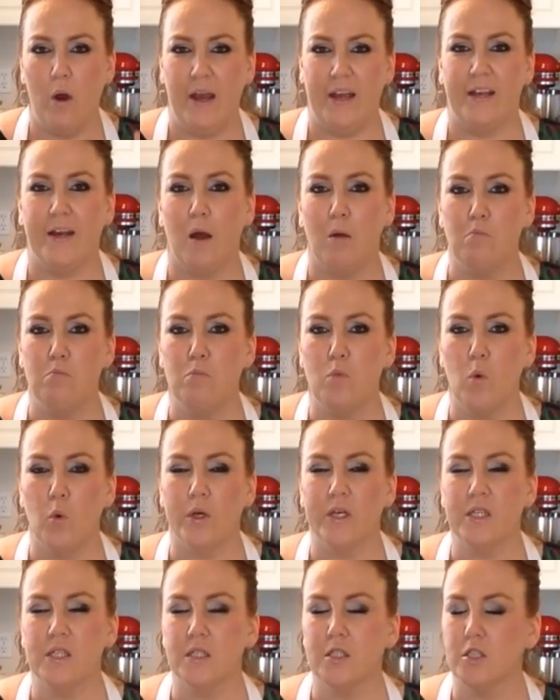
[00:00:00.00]
wet,
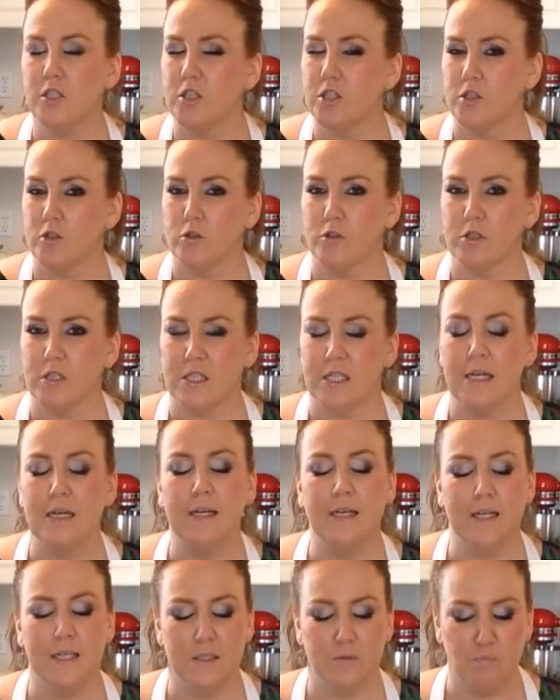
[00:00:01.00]
moist desserts.
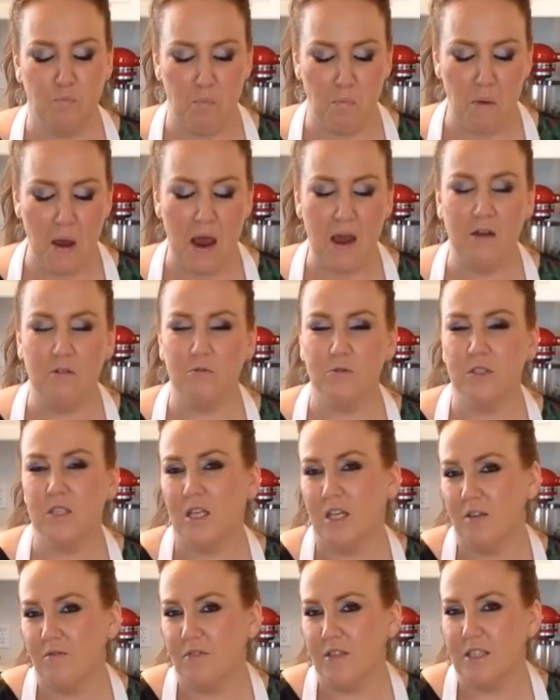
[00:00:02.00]
He is bound
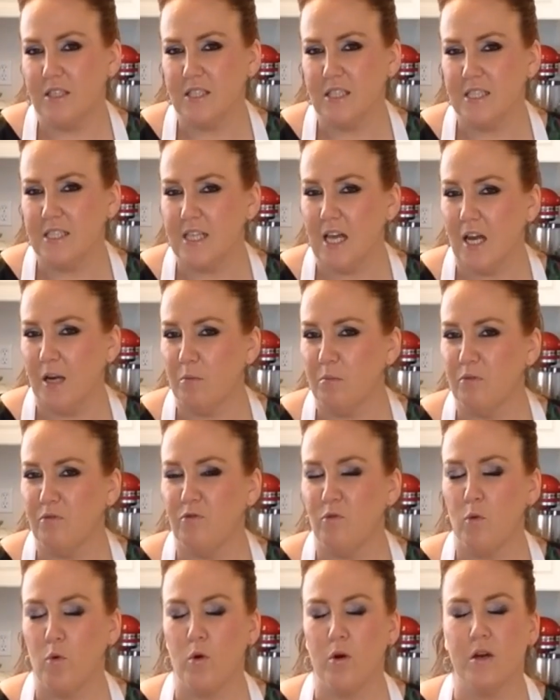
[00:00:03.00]
to love this. He's had it
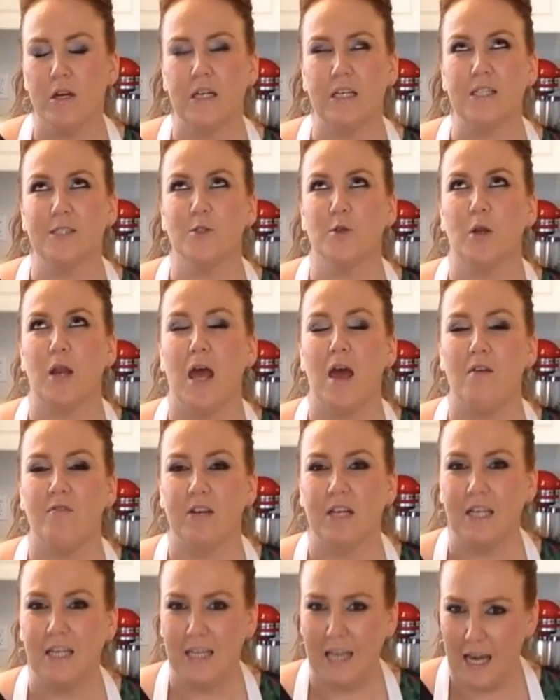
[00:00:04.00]
before and he's gonna have
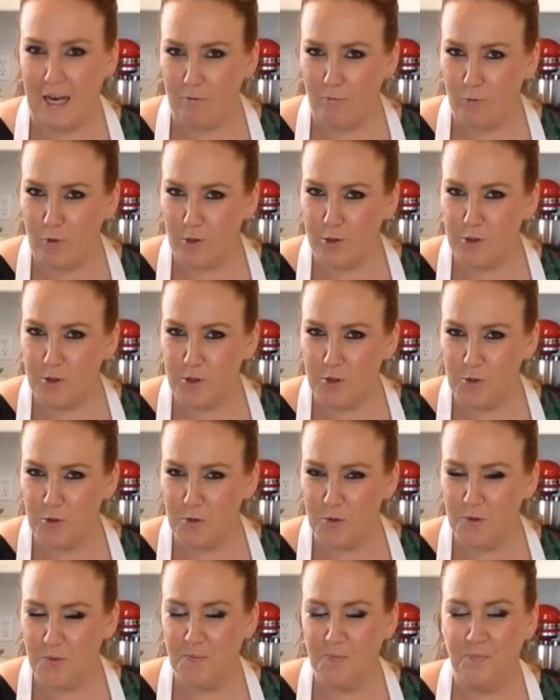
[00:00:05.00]
it again real
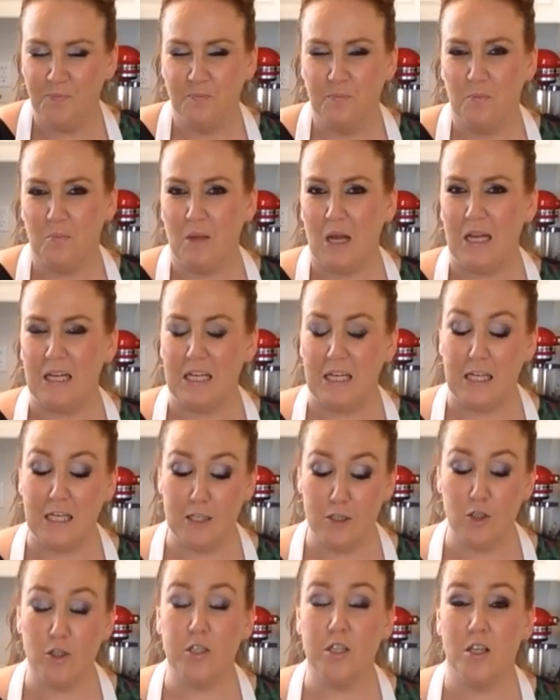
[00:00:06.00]
soon. And
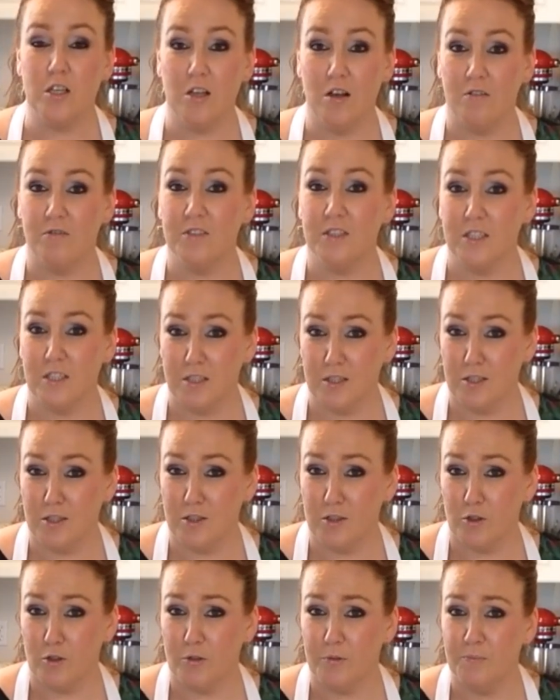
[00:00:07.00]
he just loves this
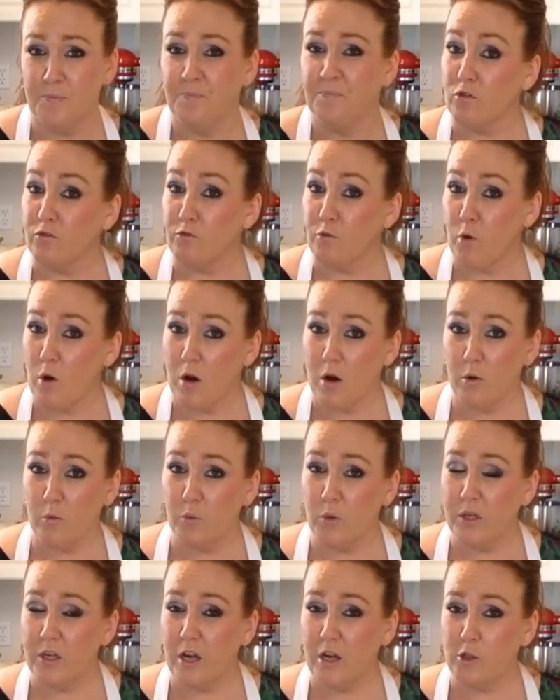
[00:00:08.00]
dessert. So for our
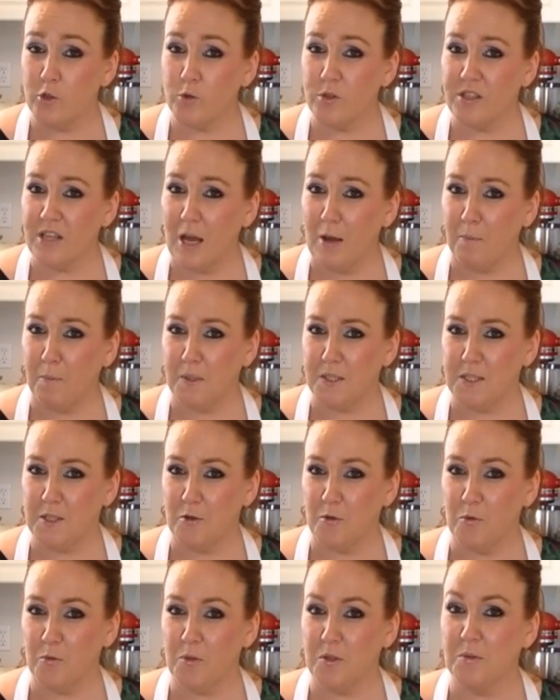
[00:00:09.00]
100th
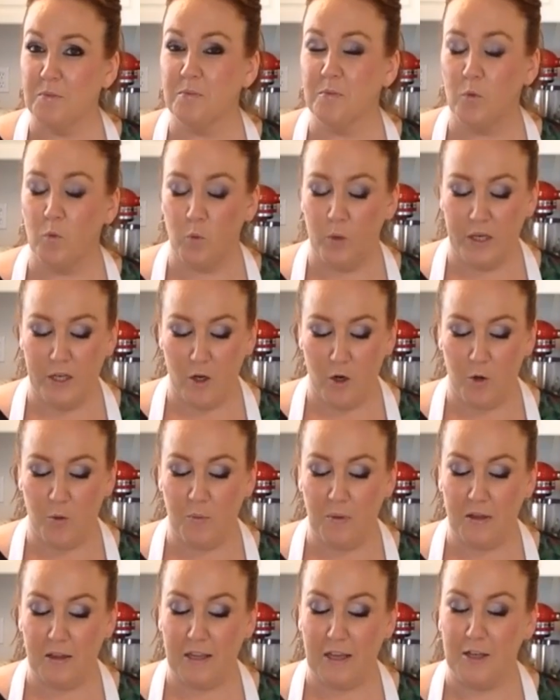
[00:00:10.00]
episode, we
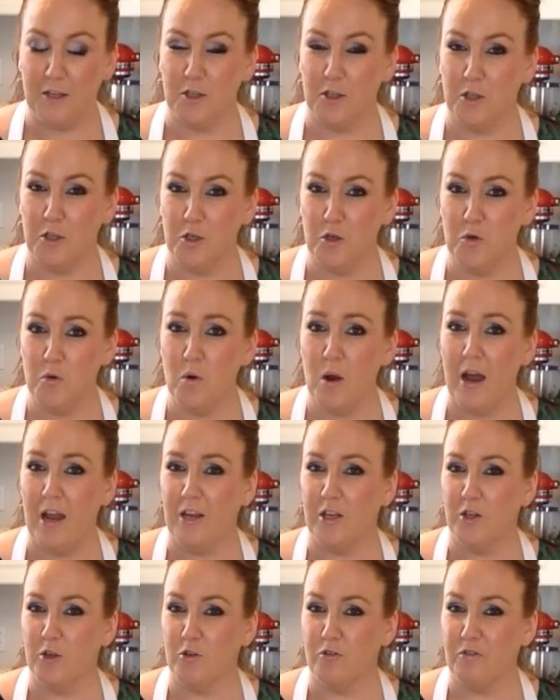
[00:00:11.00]
hope that you
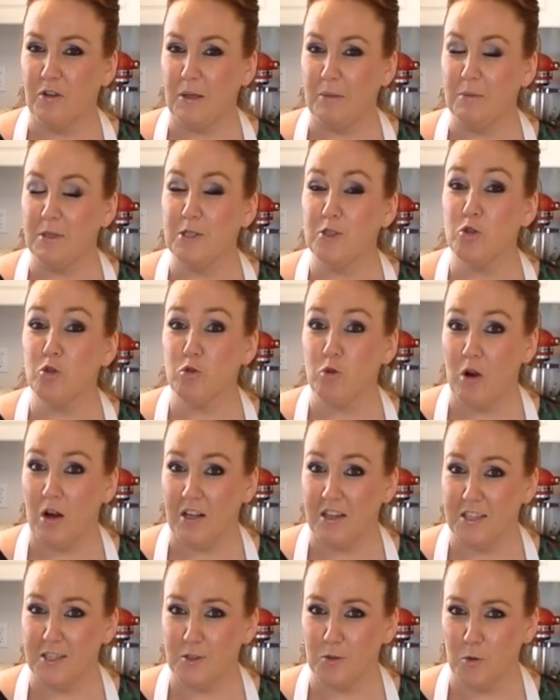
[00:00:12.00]
and your family
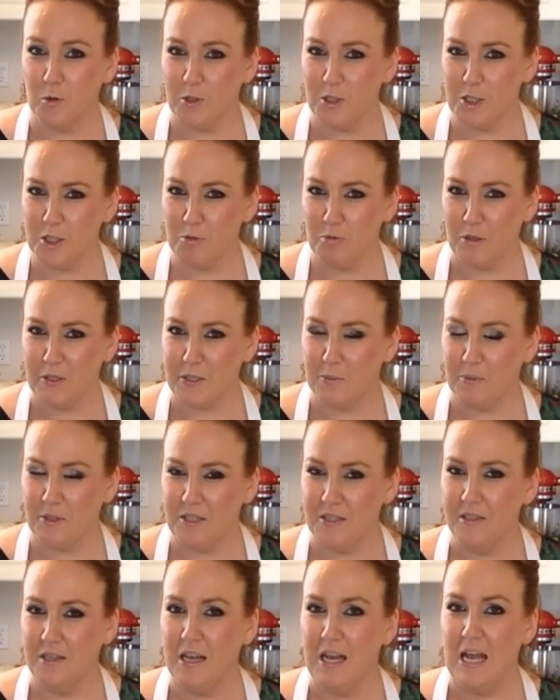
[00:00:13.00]
try this gorgeous
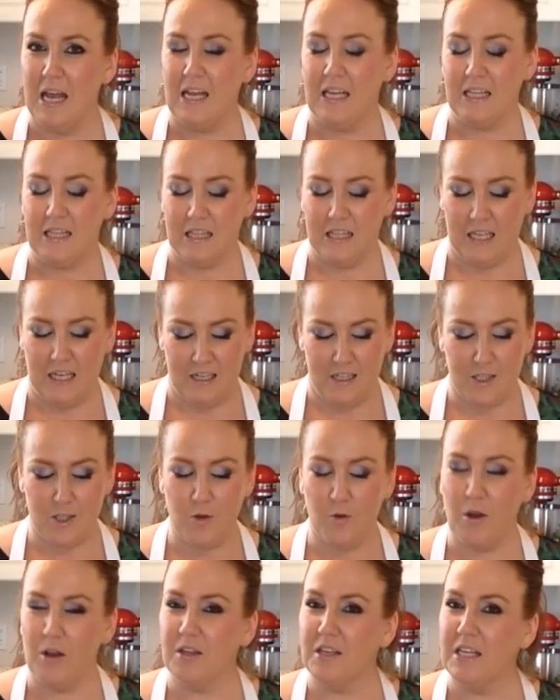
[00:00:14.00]
recipe. Let us
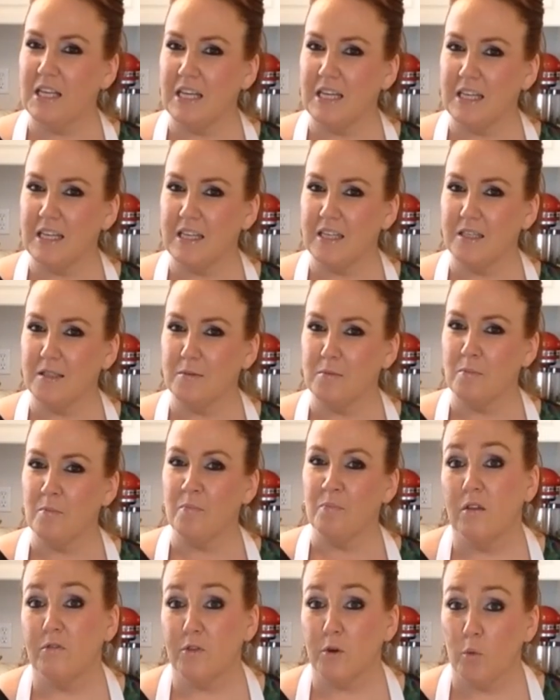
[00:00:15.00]
know how you like it.
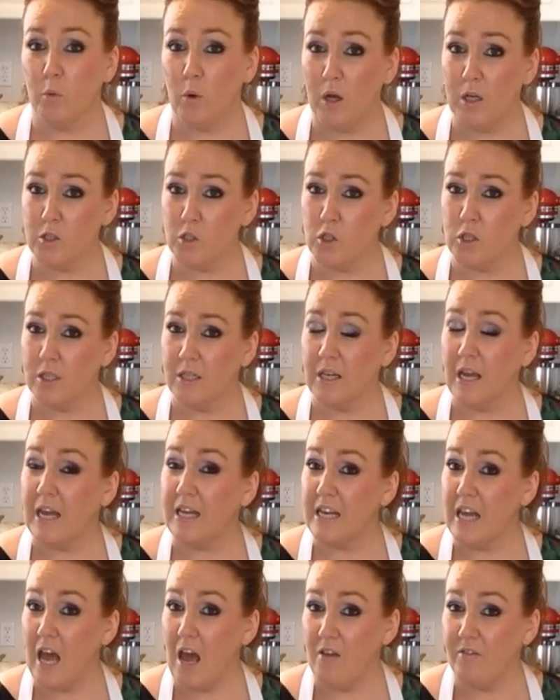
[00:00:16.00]
If you're watching
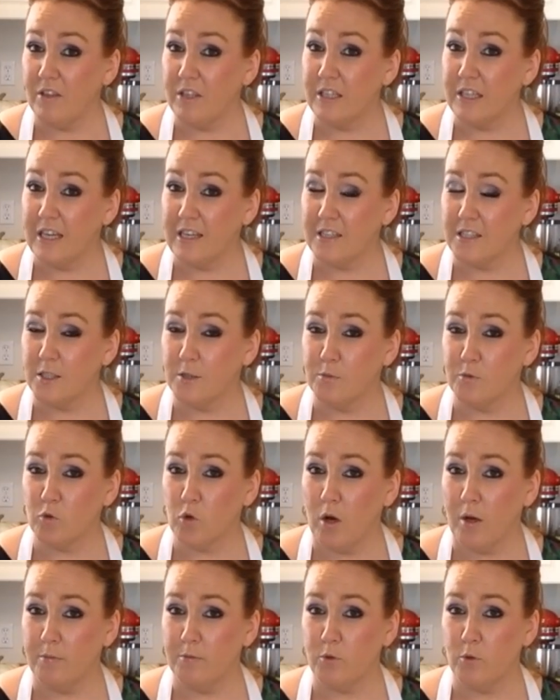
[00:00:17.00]
and haven't yet
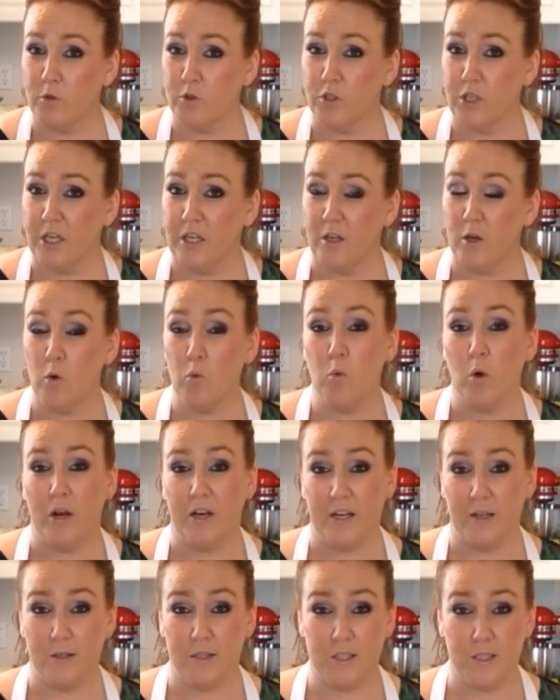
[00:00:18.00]
subscribed to our channel, why
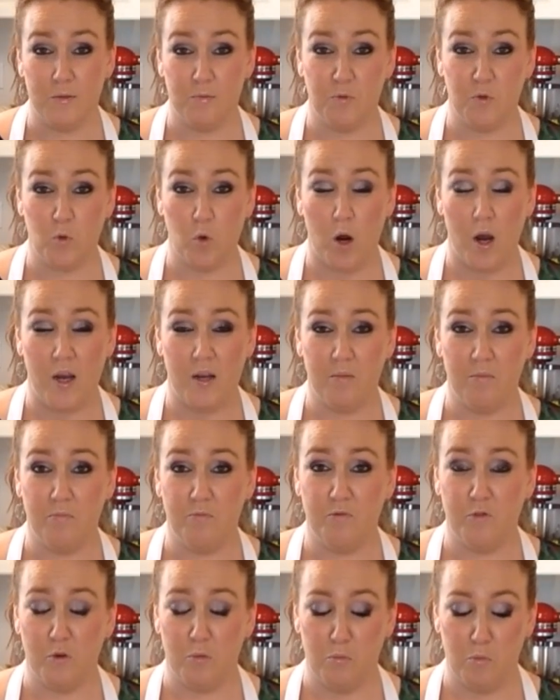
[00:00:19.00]
not subscribe
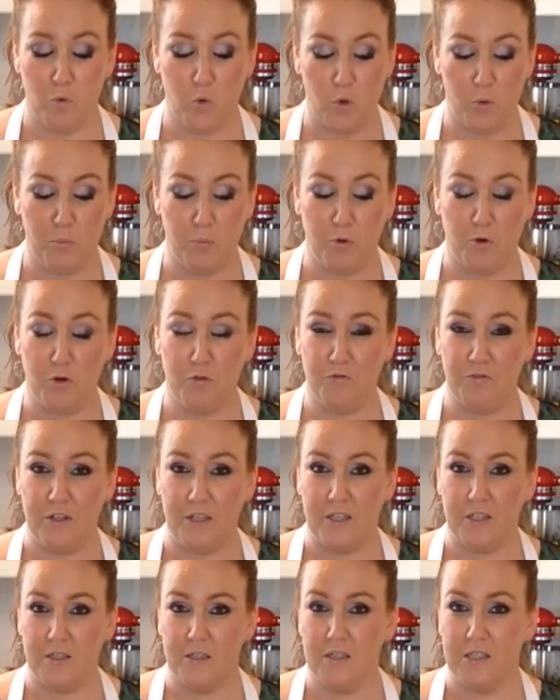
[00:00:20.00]
for more
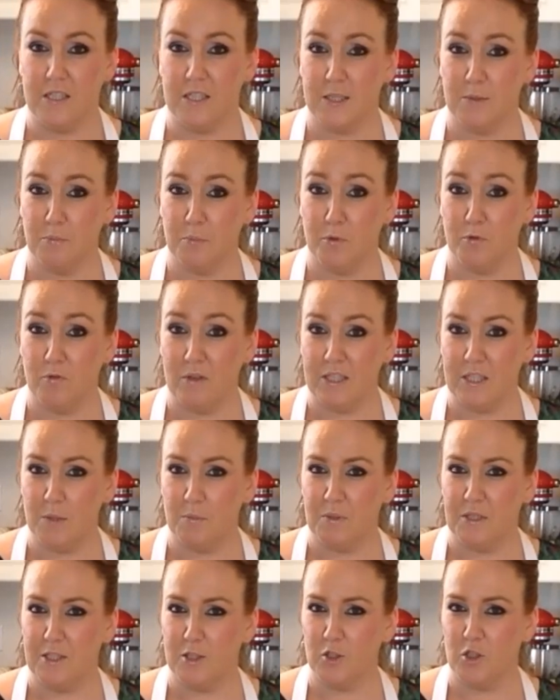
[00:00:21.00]
perfect, simple
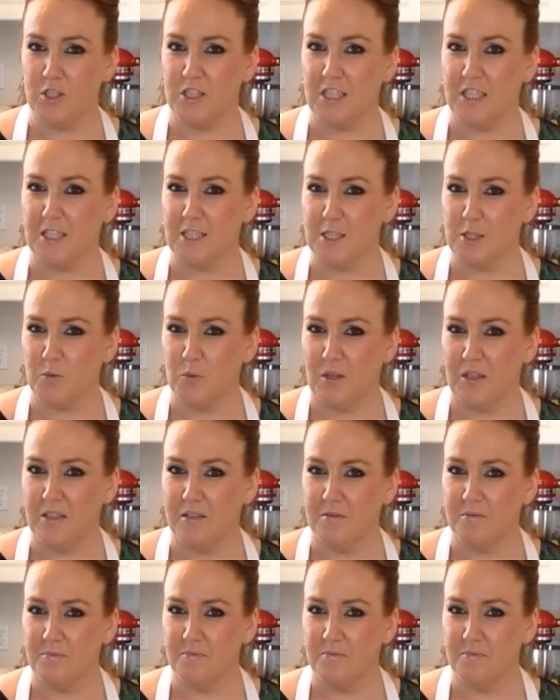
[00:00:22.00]
recipes just like this one.